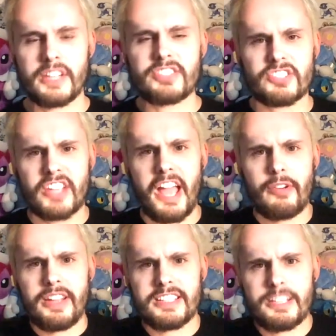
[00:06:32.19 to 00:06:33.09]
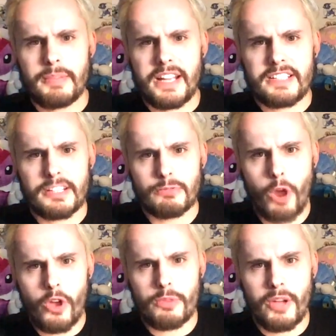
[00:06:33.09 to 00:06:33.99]
It's a scary, intimidating
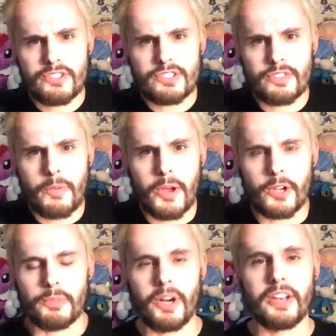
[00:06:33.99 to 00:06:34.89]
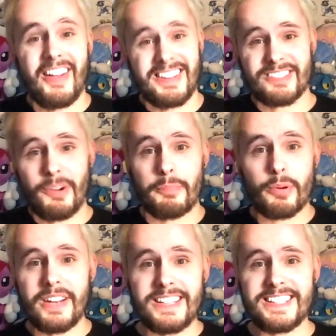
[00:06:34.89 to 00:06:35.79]
rock monster of a Pokemon, and it's got
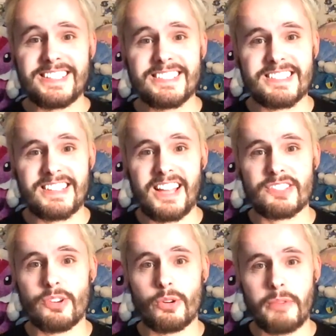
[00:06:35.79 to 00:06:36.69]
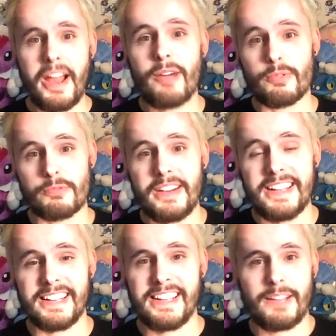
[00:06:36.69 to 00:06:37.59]
pretty decent stats all round,
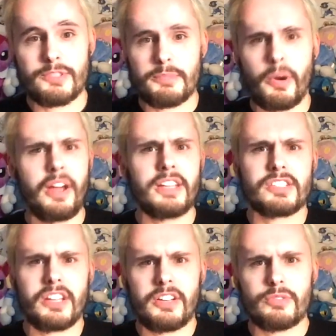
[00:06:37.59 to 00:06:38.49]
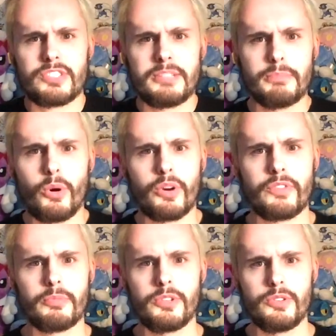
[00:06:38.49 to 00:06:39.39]
really. I'm surprised I don't see more
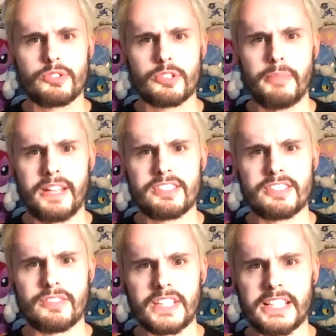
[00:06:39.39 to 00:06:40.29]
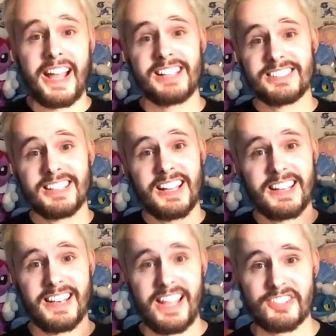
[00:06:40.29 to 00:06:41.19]
of them used competitively. And
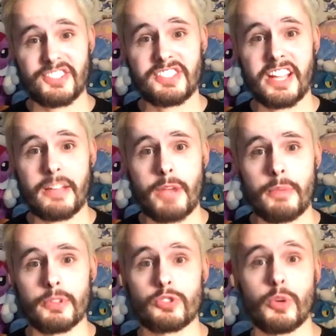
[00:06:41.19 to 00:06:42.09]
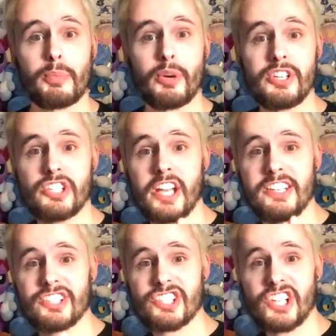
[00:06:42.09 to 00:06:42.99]
let's just take a moment to
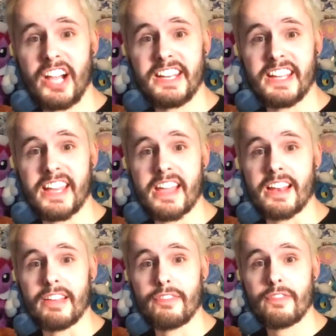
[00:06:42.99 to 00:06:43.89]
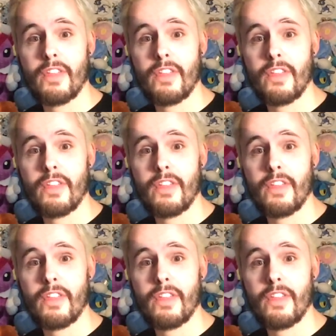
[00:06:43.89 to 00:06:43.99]
appreciate shiny Gigalith.